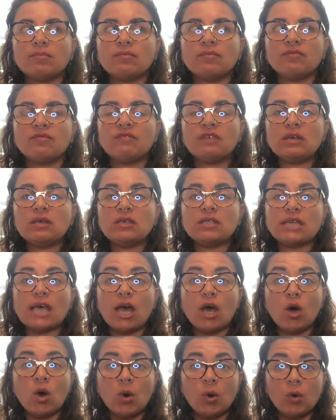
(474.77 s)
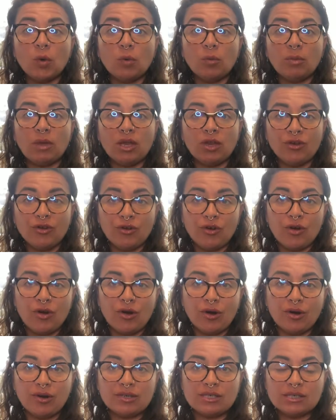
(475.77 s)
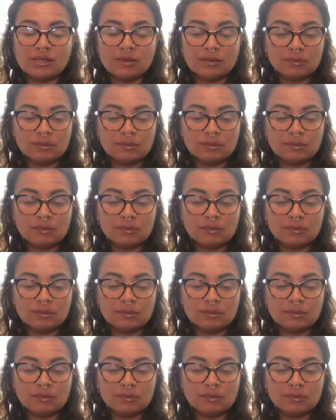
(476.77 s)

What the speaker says: feels at home in your heart.